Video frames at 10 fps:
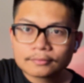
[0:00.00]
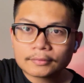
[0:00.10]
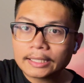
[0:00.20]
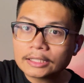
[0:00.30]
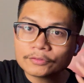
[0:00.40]

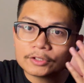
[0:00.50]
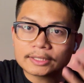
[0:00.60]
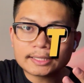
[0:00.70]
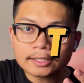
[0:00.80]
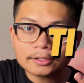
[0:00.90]
And as for the
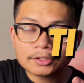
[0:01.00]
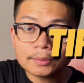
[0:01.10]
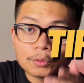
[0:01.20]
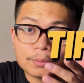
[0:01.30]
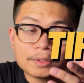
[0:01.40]
second
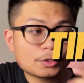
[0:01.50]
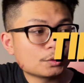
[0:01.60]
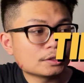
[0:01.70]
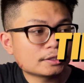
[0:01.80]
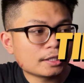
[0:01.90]
tip would be to,
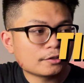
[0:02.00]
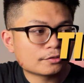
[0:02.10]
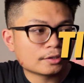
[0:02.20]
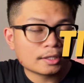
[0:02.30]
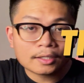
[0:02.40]
instead
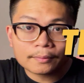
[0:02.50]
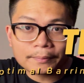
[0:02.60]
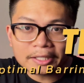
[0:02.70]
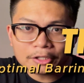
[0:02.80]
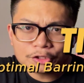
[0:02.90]
of
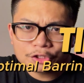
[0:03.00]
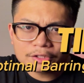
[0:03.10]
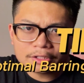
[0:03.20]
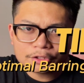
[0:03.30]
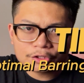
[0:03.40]
making sure
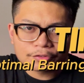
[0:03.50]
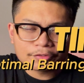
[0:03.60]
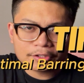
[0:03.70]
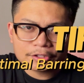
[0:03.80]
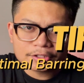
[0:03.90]
that your
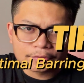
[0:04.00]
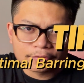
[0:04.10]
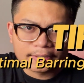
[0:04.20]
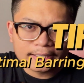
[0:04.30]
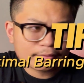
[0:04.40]
fingers are
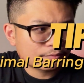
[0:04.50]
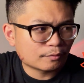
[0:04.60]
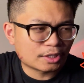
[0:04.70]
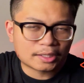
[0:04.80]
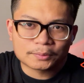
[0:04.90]
flat
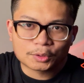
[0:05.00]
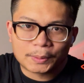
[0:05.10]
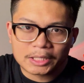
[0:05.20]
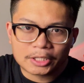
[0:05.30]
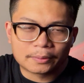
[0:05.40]
when it comes to
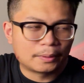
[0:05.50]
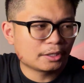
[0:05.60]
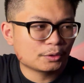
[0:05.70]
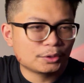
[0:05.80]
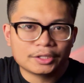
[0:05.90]
making a bar
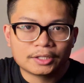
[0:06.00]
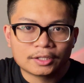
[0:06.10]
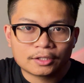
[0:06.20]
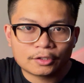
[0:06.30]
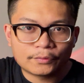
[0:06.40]
chord,
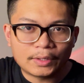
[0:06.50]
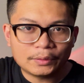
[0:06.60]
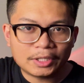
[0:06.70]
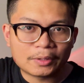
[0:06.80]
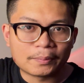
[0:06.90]

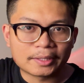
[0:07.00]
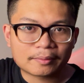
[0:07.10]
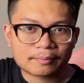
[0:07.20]
round it a bit.